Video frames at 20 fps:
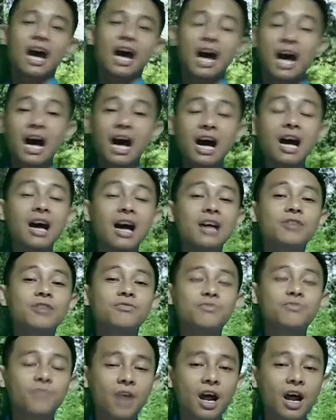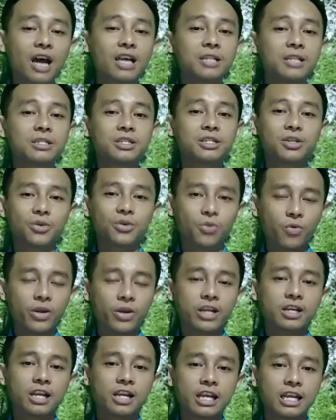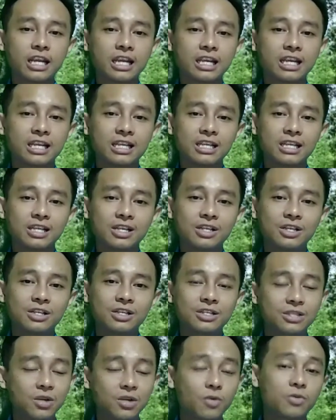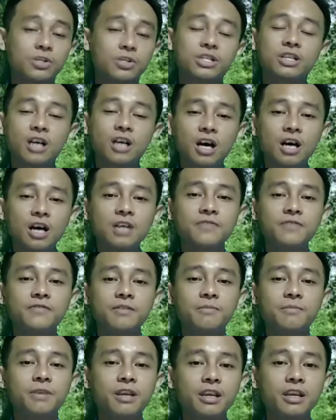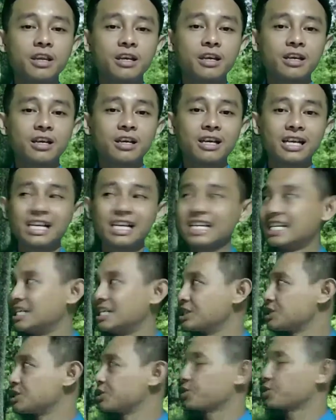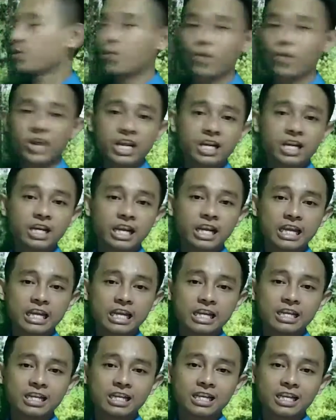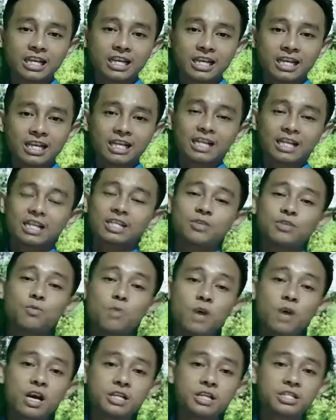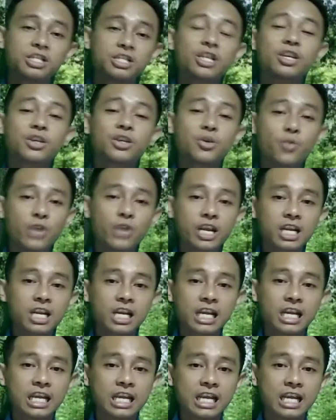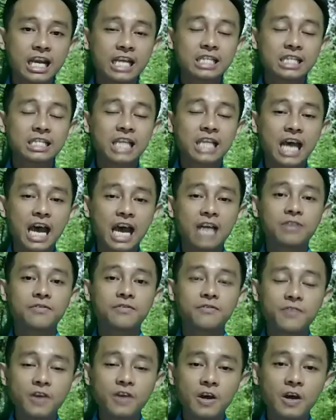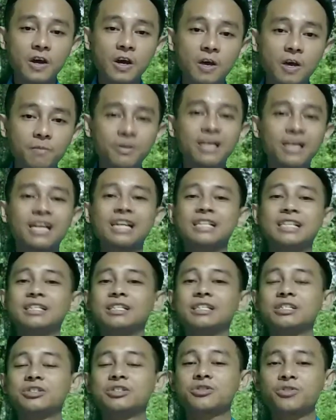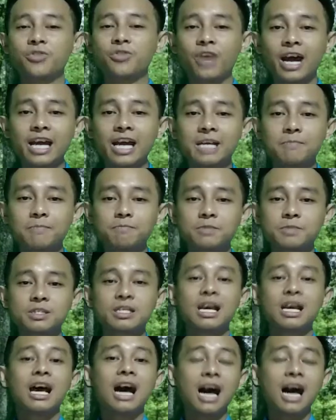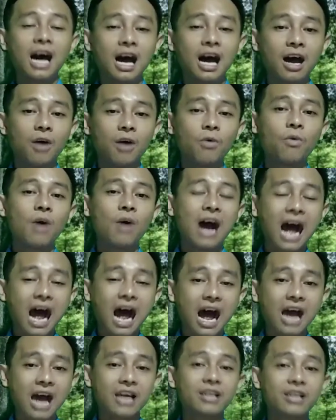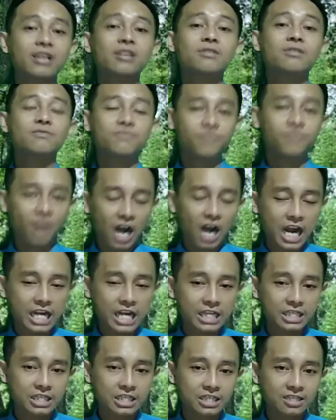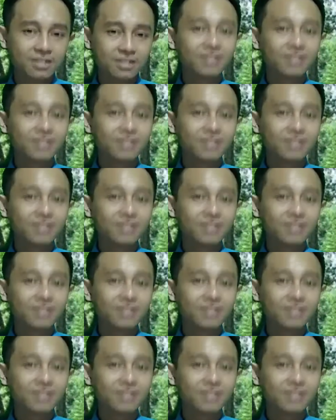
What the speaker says: I write quickly. So the adverb here is quickly. The word quickly as adverb describes how I write.